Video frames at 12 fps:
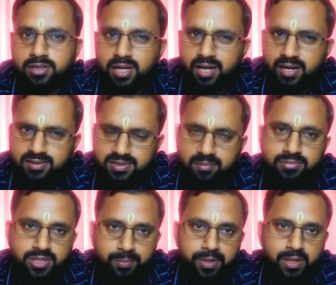there are some
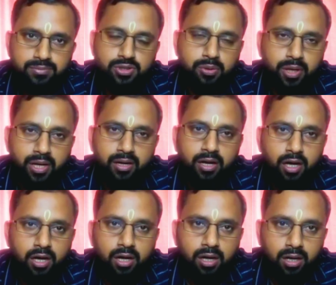symptoms you can
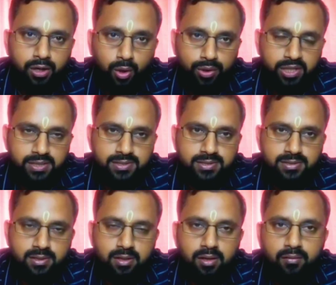
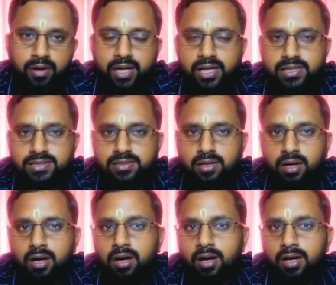notice. One is
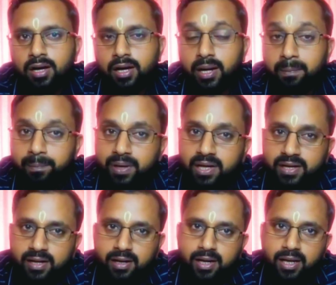
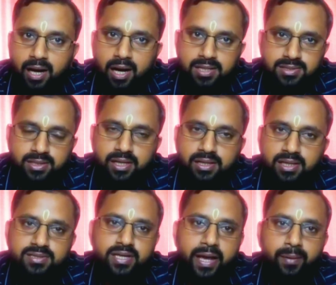repeatedly asking
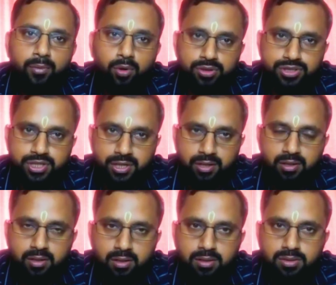the same
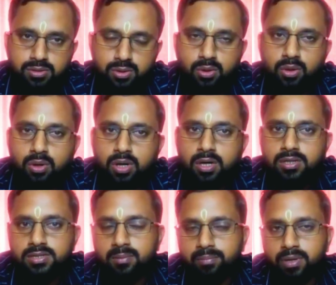question. So
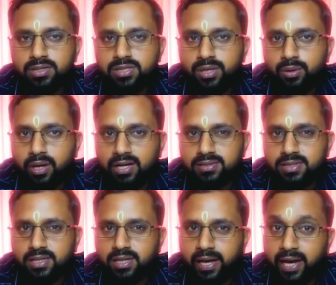some person you can
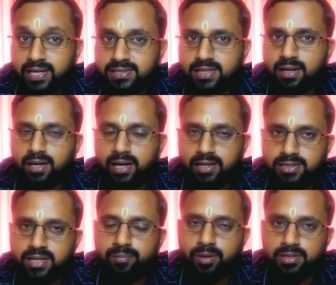see,
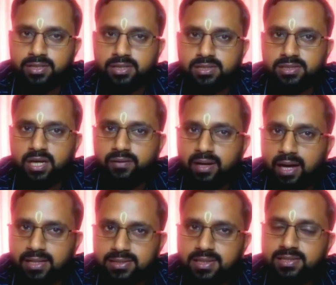aged persons, they will
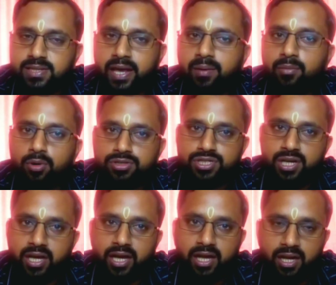ask the same
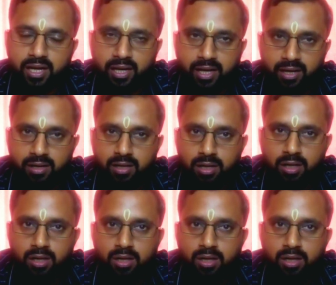question again and again.